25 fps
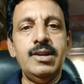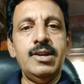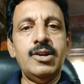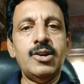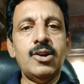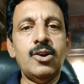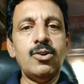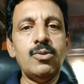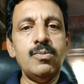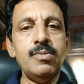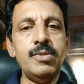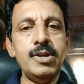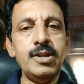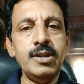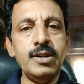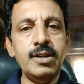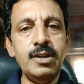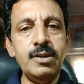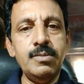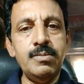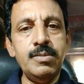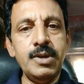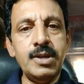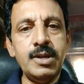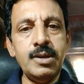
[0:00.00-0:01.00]
it
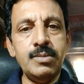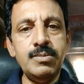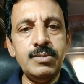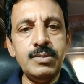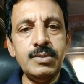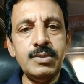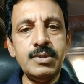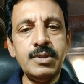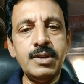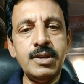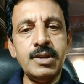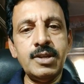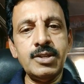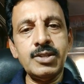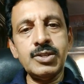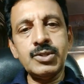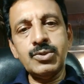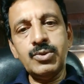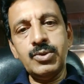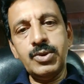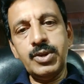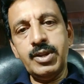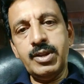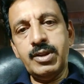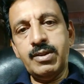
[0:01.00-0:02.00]
automatically becomes a
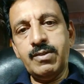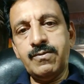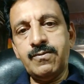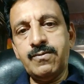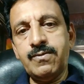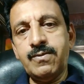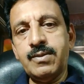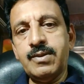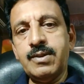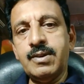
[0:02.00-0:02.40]
custodian of